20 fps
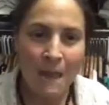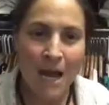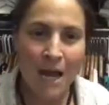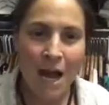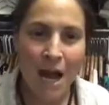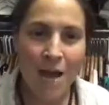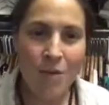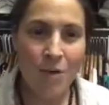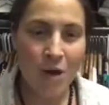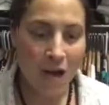
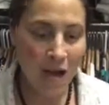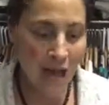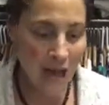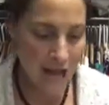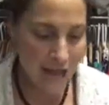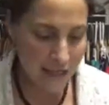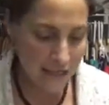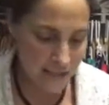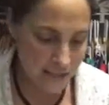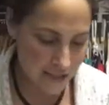And I want
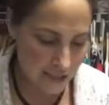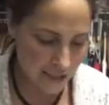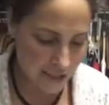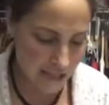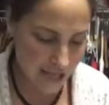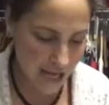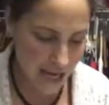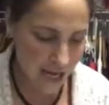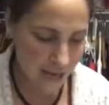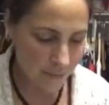to end
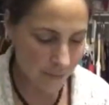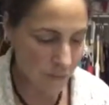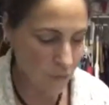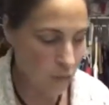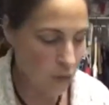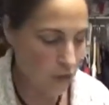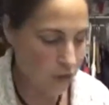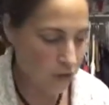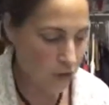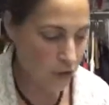today
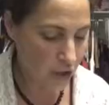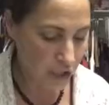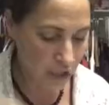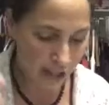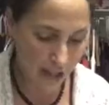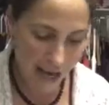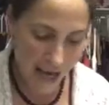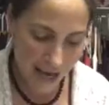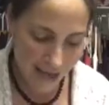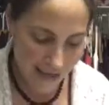with
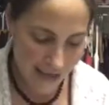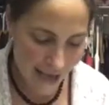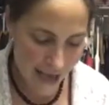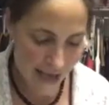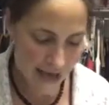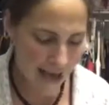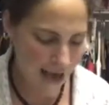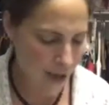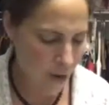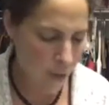looking
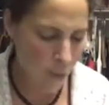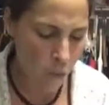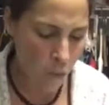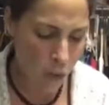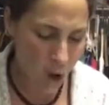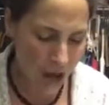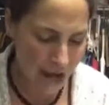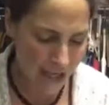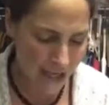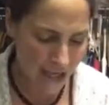again at
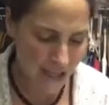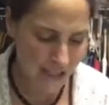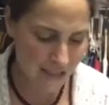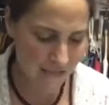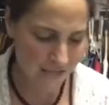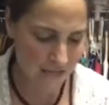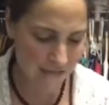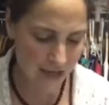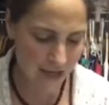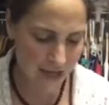what
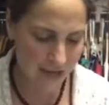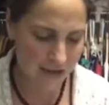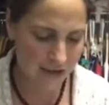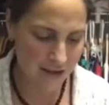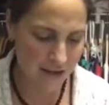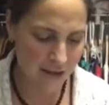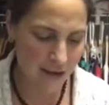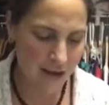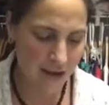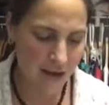is faith.
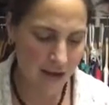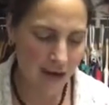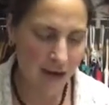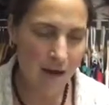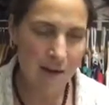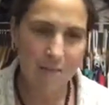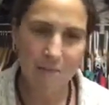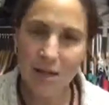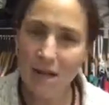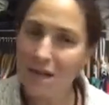
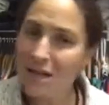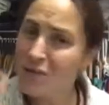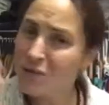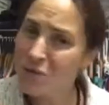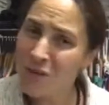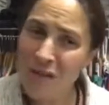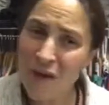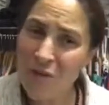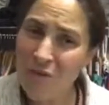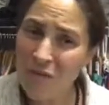
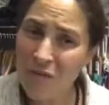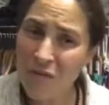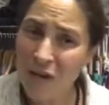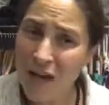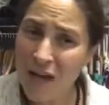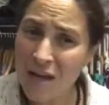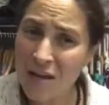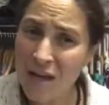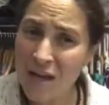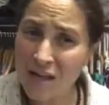Because without
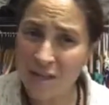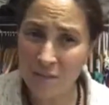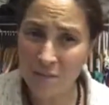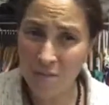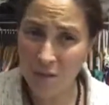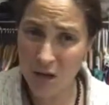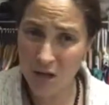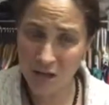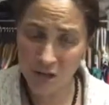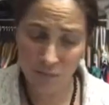faith, it's
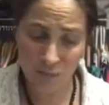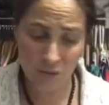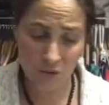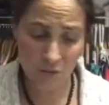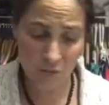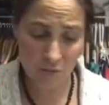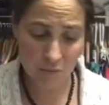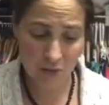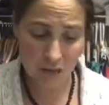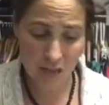impossible
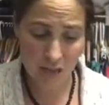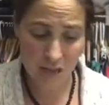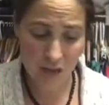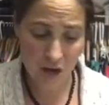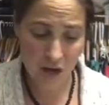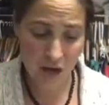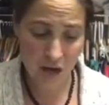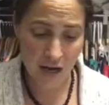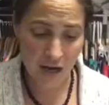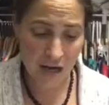to please
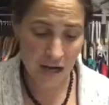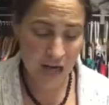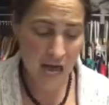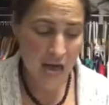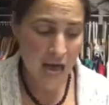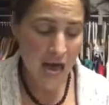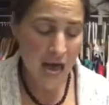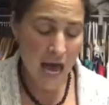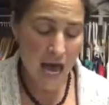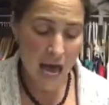God.
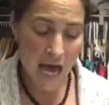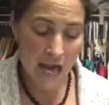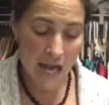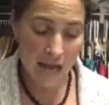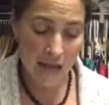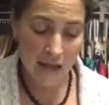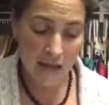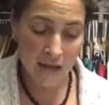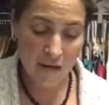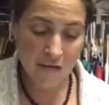And
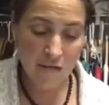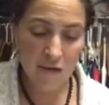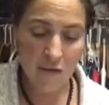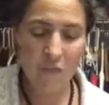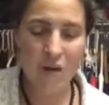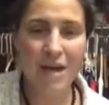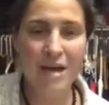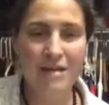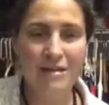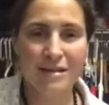I love
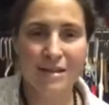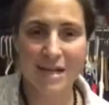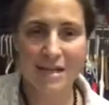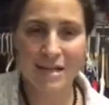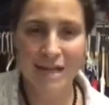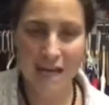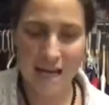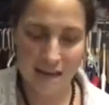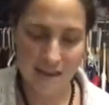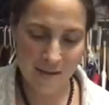the way it
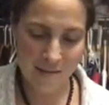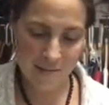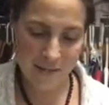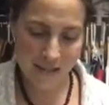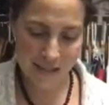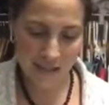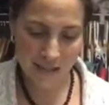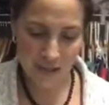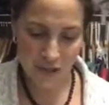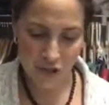says it in the
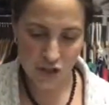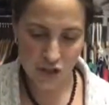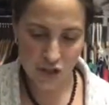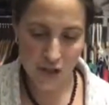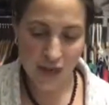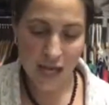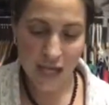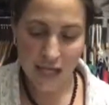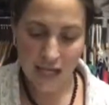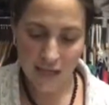
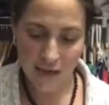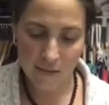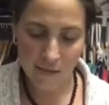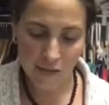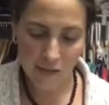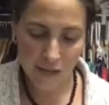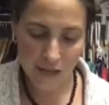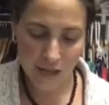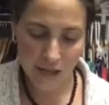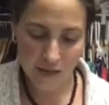Message,
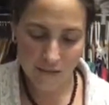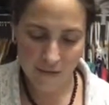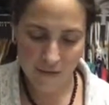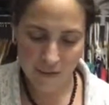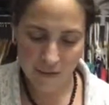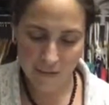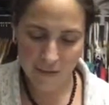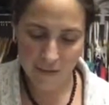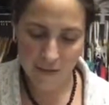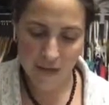Hebrews
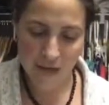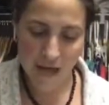11.